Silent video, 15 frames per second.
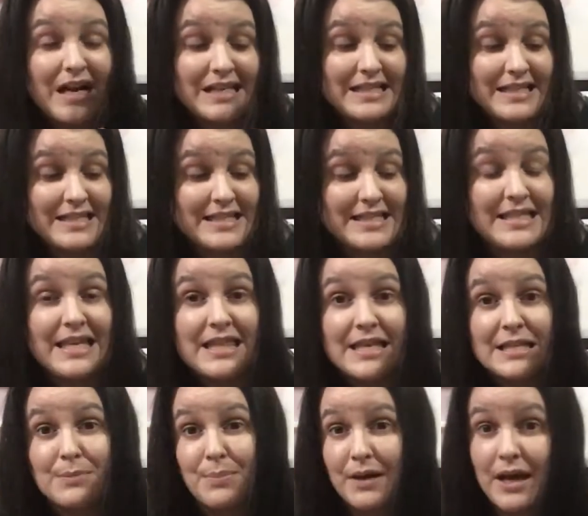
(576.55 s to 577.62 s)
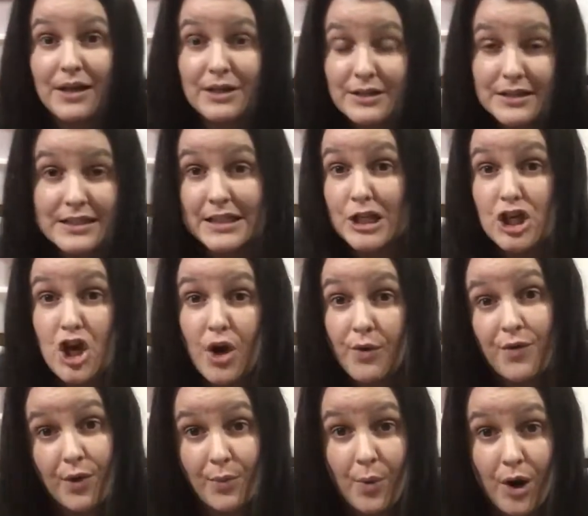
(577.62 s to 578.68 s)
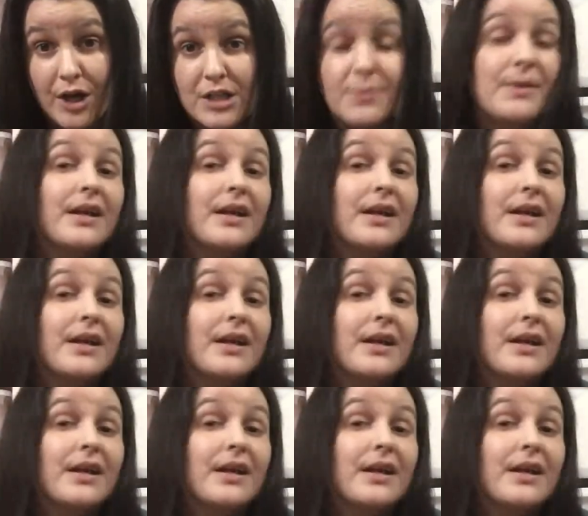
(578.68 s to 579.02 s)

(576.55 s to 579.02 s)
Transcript: I did see this, but I didn't know if it worked.